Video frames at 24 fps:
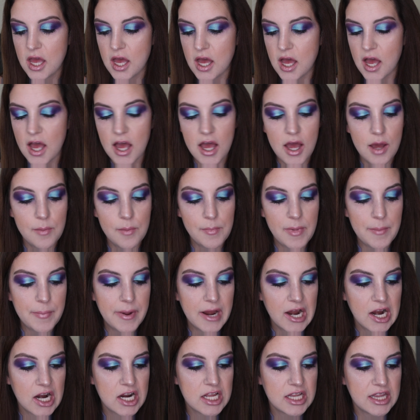
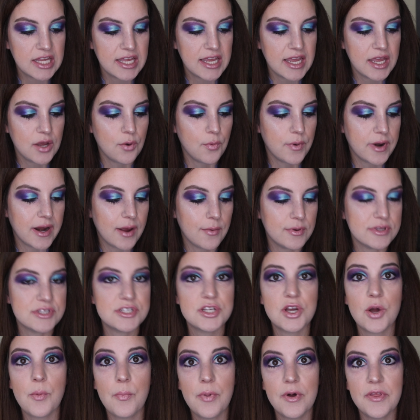apparently when I went to
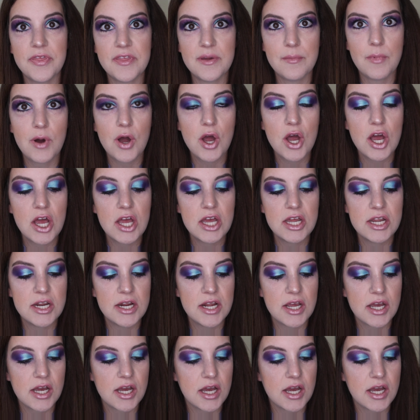go put them on,